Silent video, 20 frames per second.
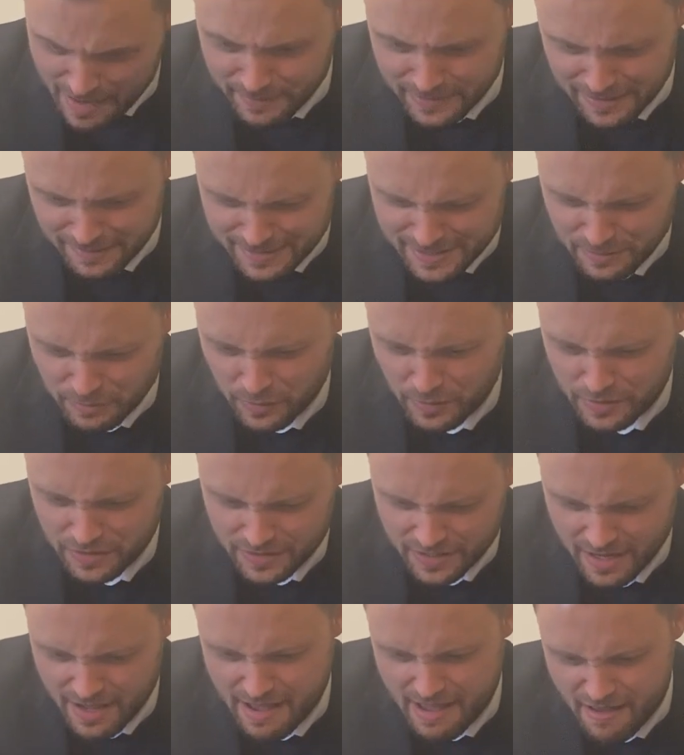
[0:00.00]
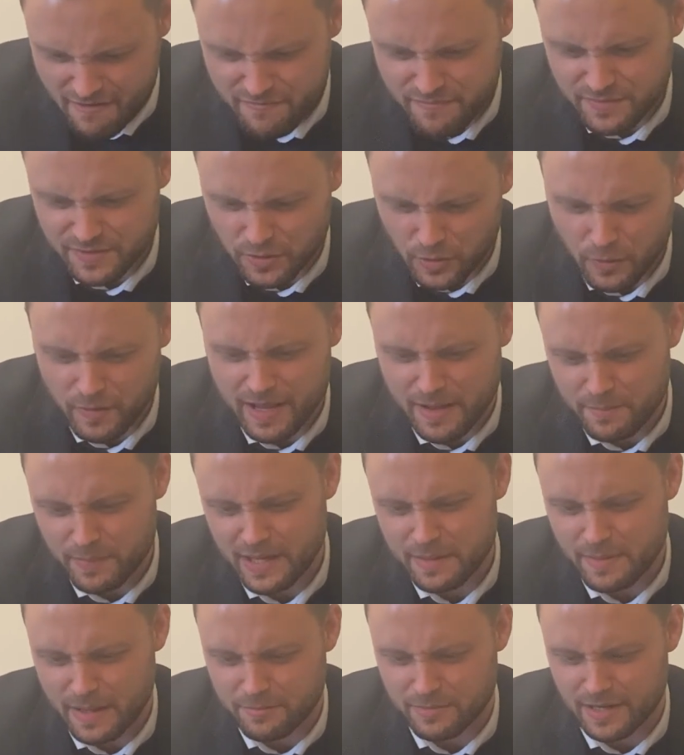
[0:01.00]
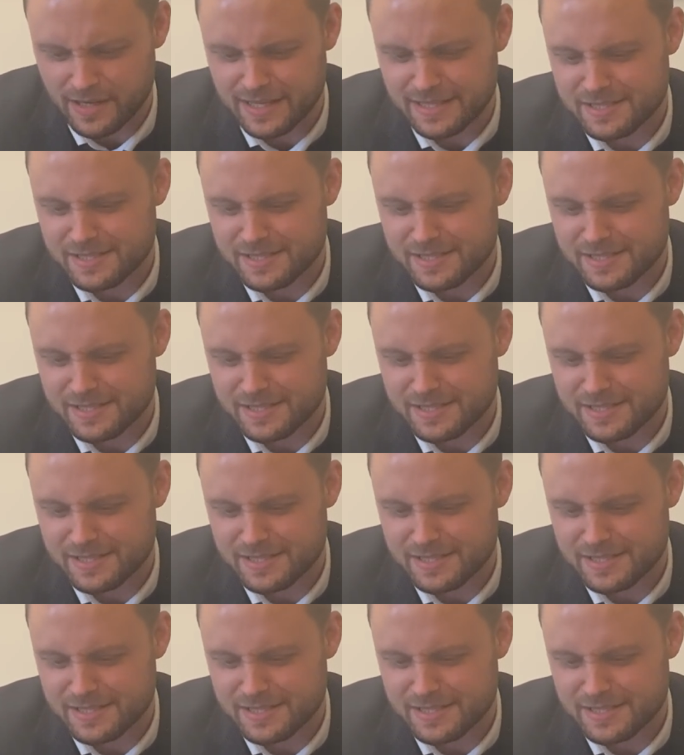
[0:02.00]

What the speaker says: beginning to wonder if Tory MP Ben Bradley